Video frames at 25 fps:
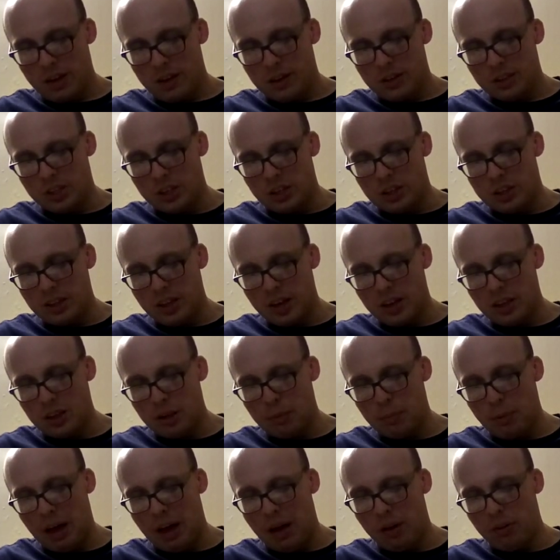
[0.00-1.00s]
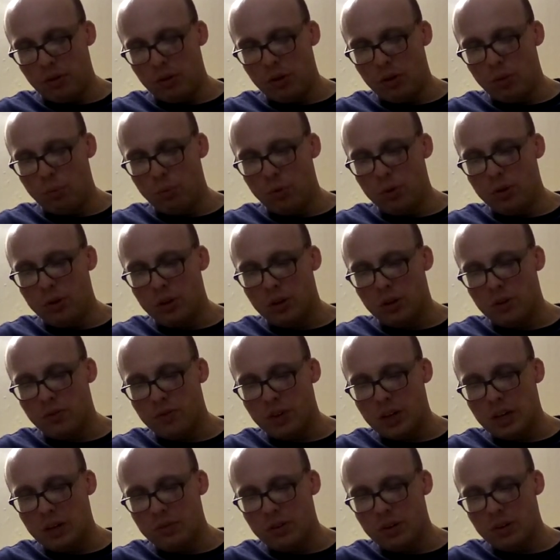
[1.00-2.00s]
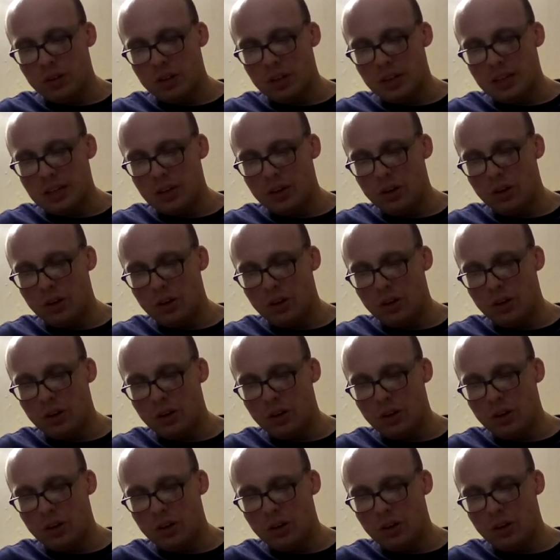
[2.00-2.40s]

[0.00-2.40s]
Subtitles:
She sets about her work vigorously.